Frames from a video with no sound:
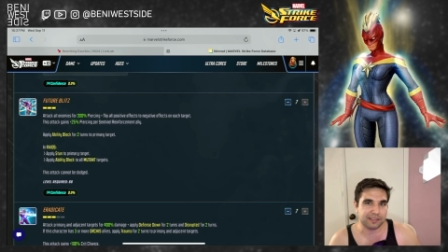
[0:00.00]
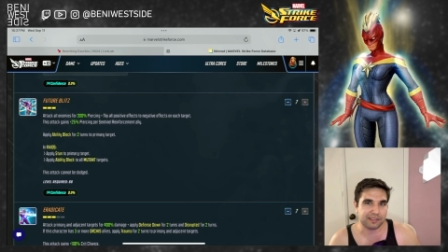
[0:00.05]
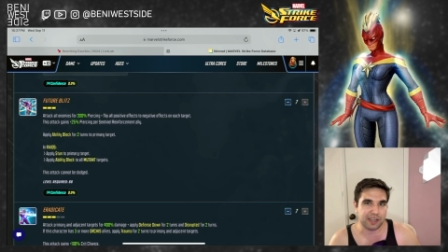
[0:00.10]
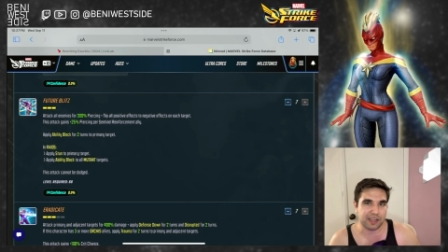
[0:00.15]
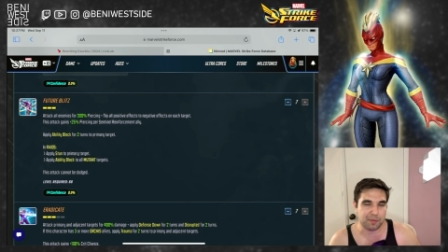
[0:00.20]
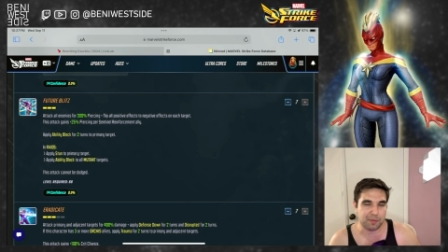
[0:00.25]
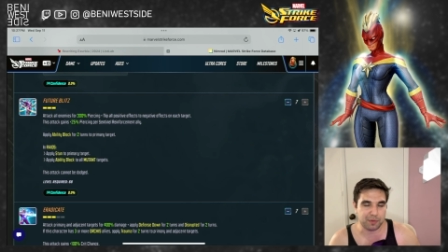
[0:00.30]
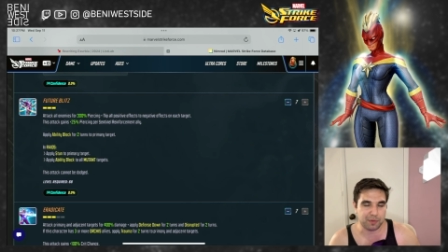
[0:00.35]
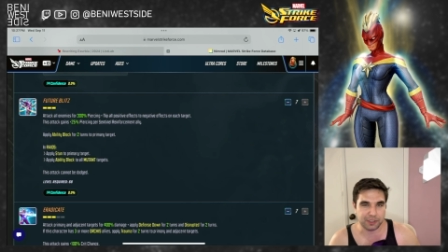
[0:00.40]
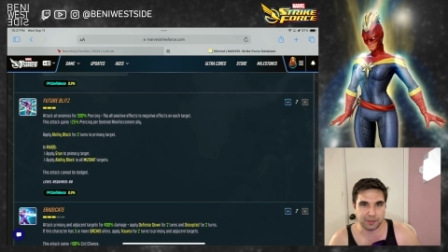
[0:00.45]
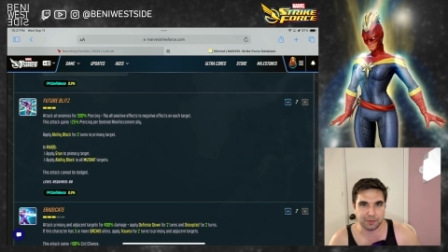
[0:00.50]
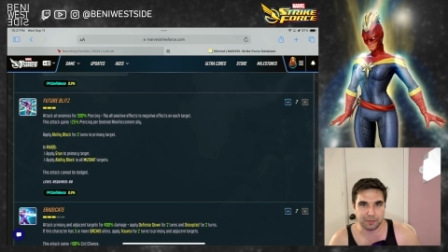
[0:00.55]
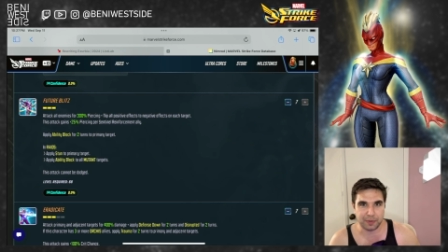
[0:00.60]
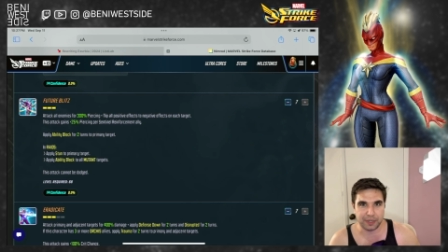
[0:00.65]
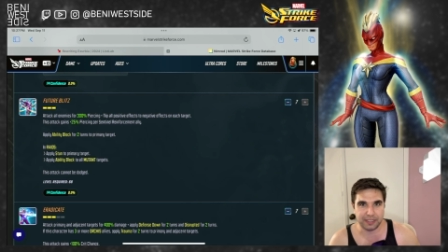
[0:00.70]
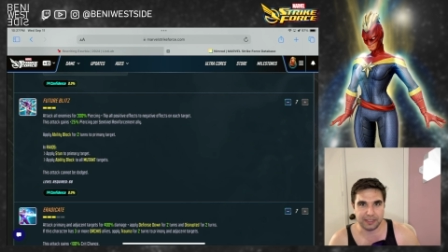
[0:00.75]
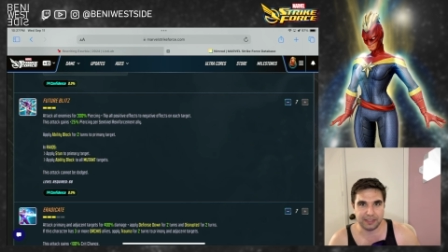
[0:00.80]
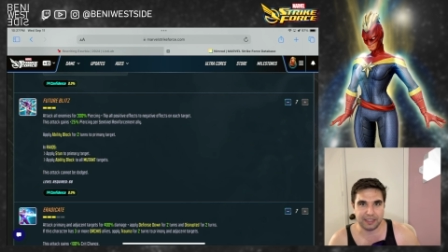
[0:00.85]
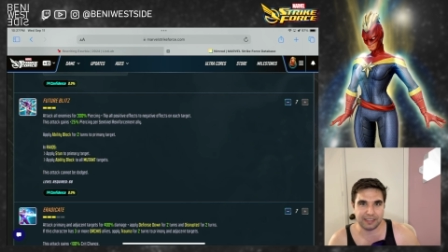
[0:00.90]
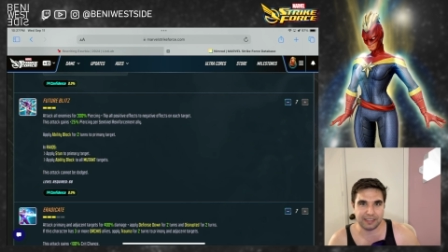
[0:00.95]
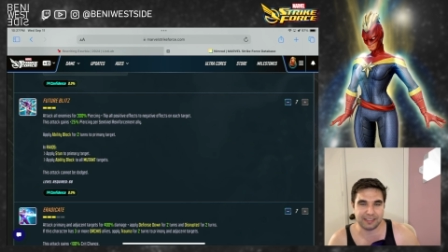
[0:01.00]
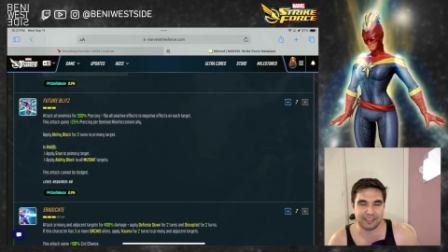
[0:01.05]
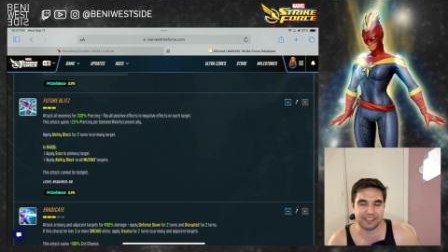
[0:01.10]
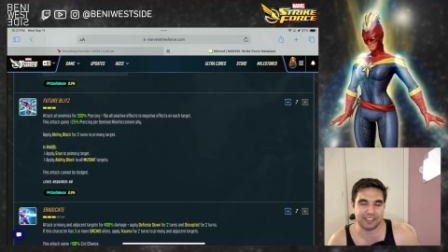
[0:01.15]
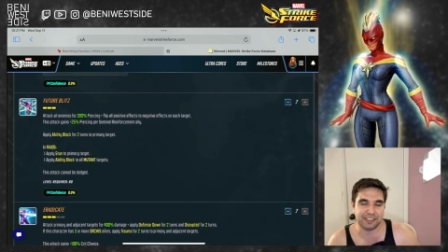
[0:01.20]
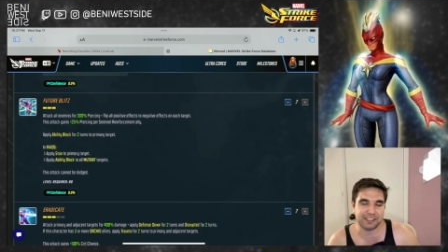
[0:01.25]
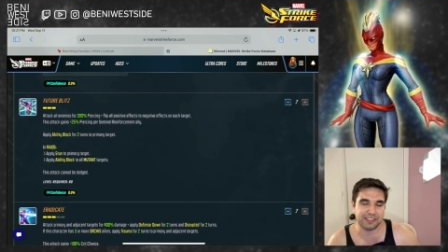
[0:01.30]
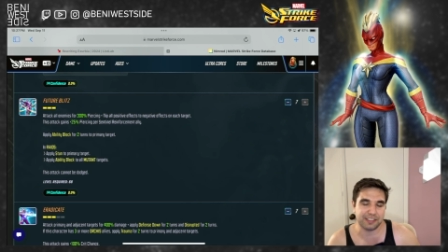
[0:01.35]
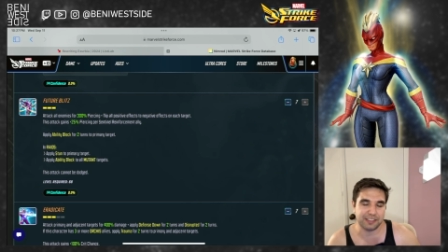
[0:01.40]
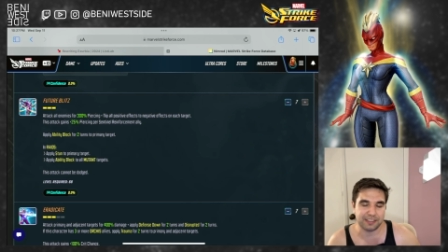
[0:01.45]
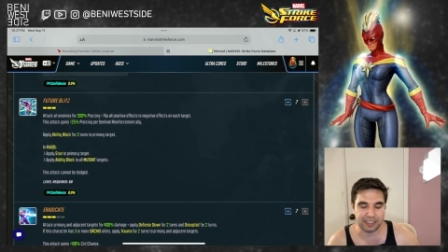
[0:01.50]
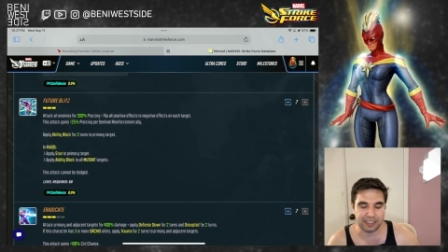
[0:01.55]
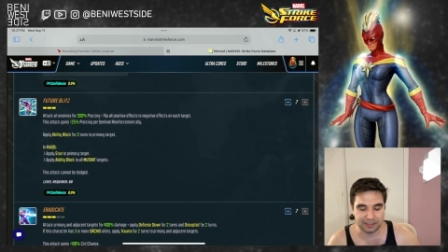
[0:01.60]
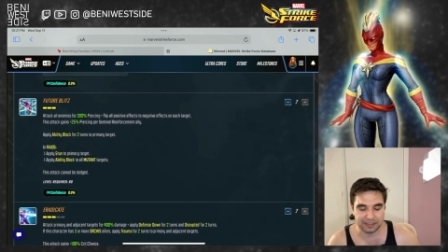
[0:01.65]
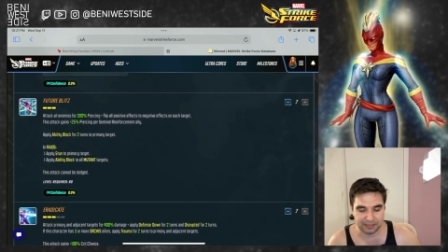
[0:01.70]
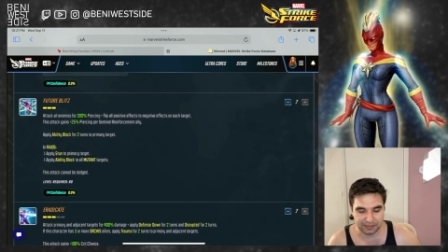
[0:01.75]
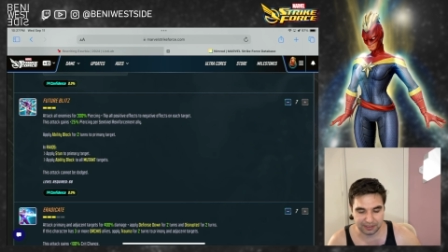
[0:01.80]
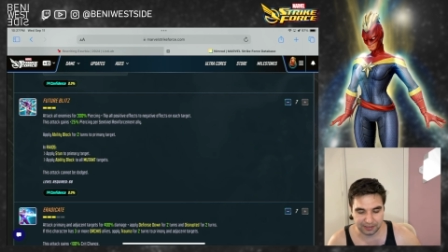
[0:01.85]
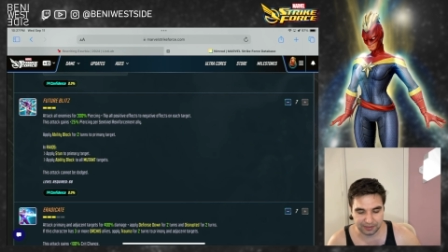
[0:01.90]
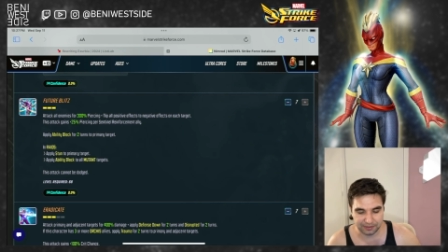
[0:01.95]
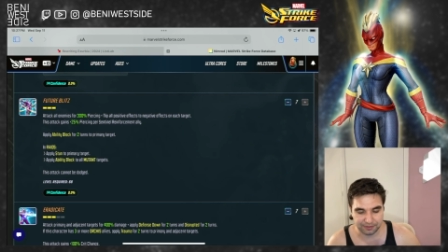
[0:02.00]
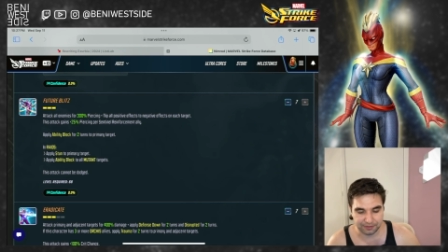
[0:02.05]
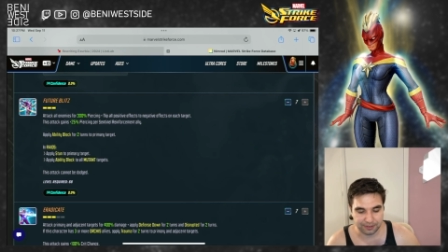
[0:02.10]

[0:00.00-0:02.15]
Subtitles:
toppled, but that's just a tentative